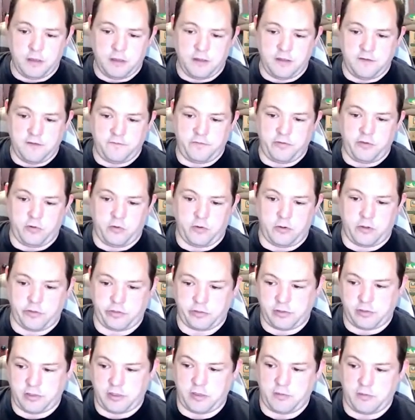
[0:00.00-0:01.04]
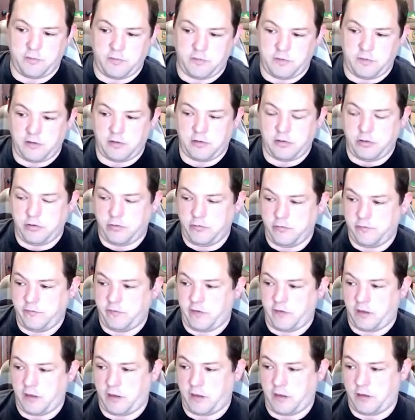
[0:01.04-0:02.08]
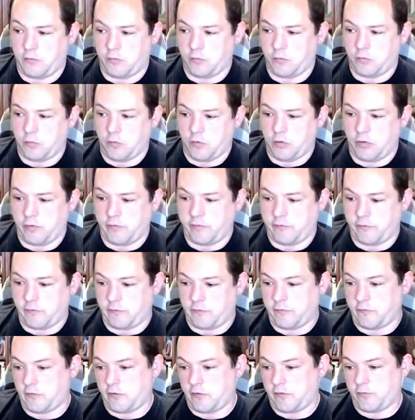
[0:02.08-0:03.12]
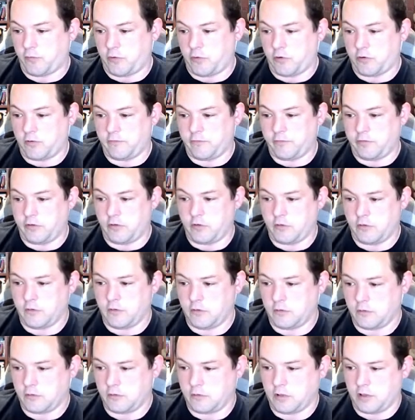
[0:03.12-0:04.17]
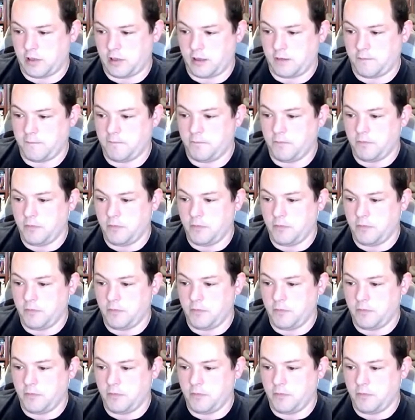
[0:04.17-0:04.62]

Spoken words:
if the OAuth claim includes a role assertion as part of the claim.